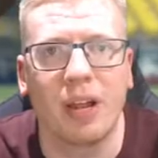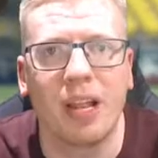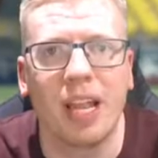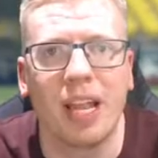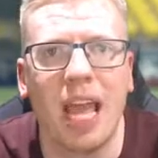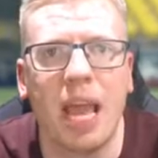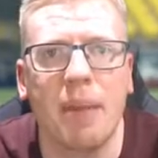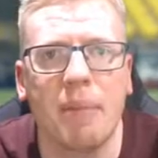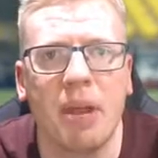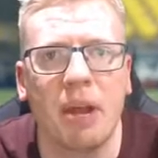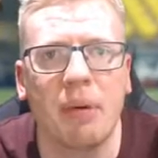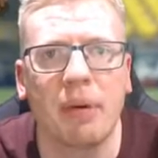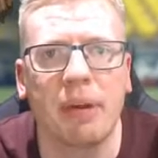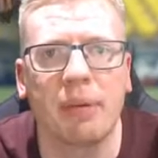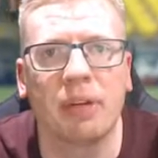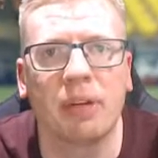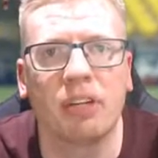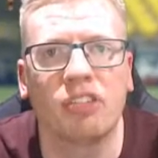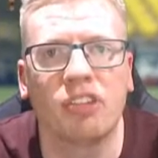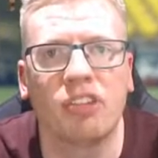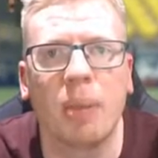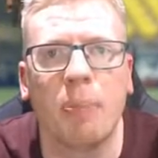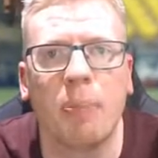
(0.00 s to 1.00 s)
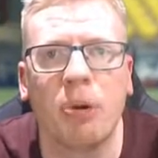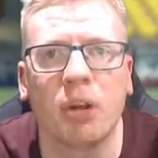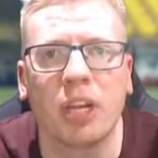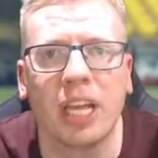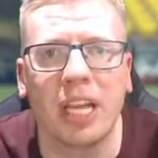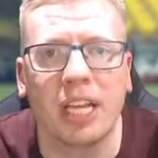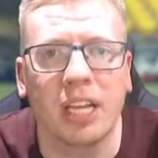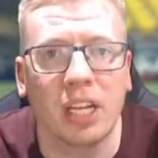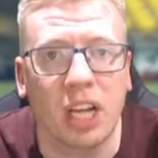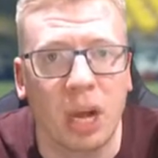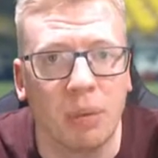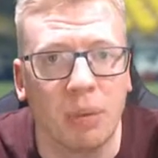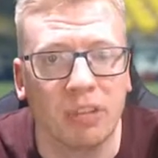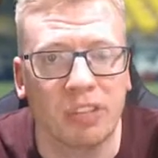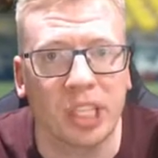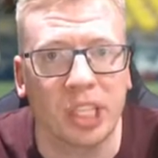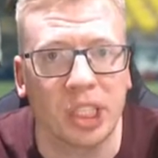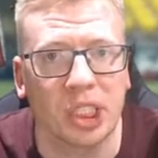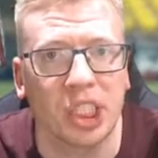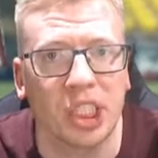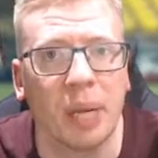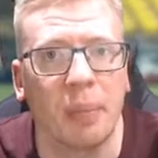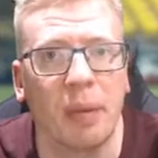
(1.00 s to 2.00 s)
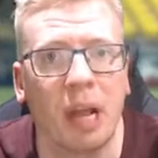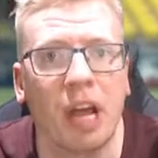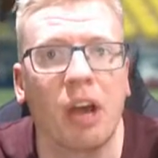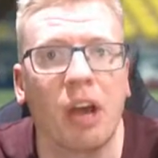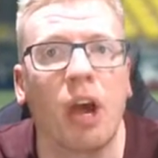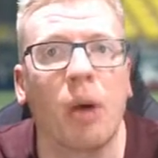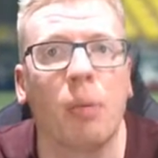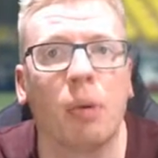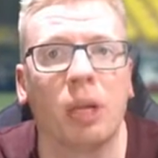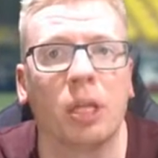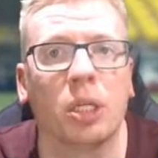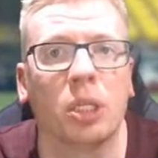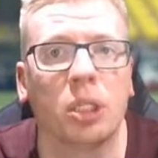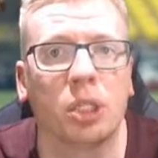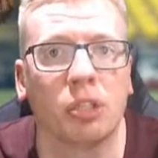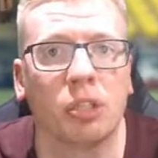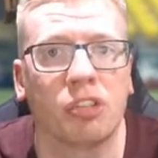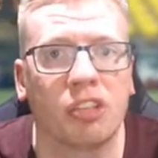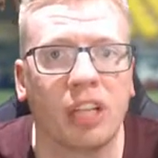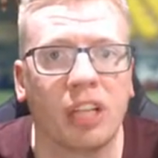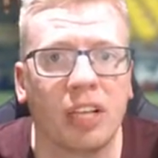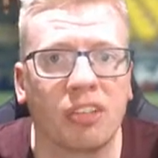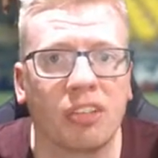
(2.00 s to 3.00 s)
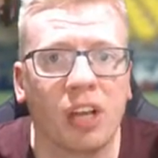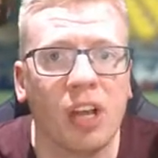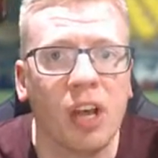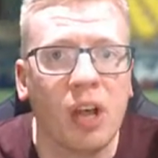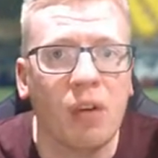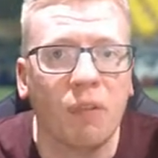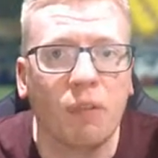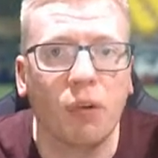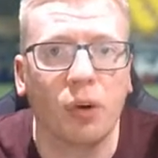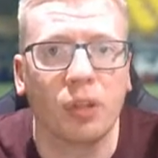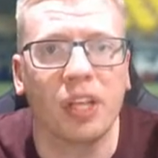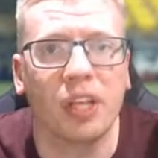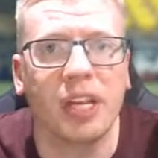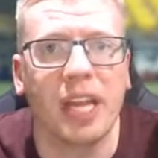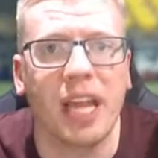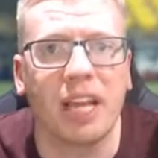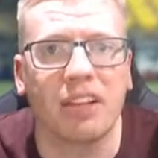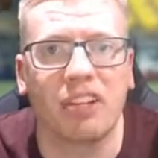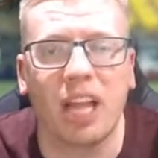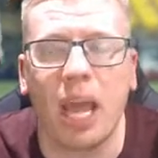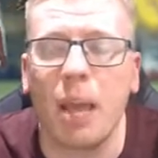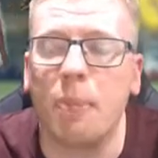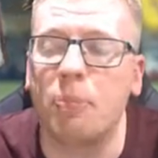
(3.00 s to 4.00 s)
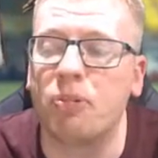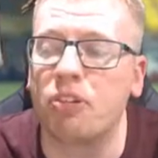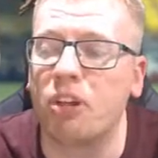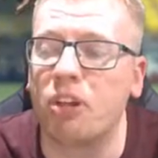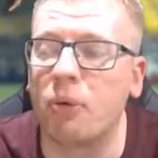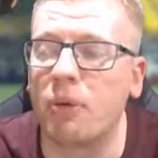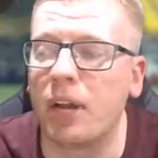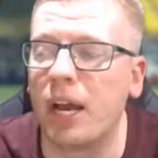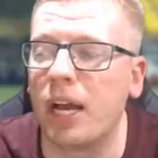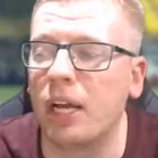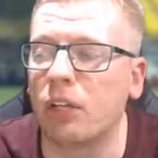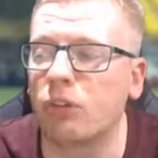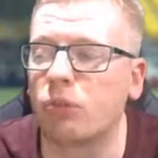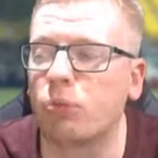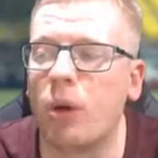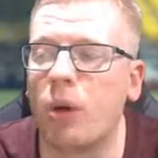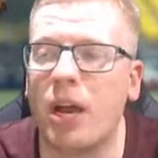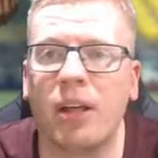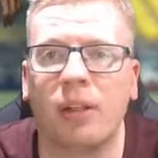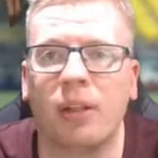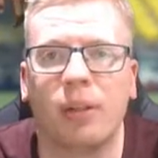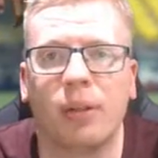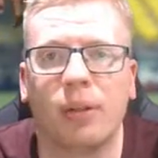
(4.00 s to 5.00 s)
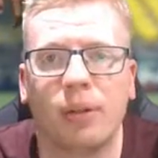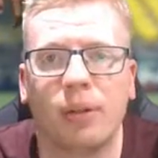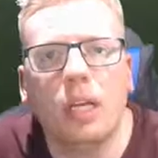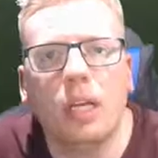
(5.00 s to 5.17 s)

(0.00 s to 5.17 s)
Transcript: Let me know what you want to see. Put it in the comment section down below and we'll adjust that for the next episode as well.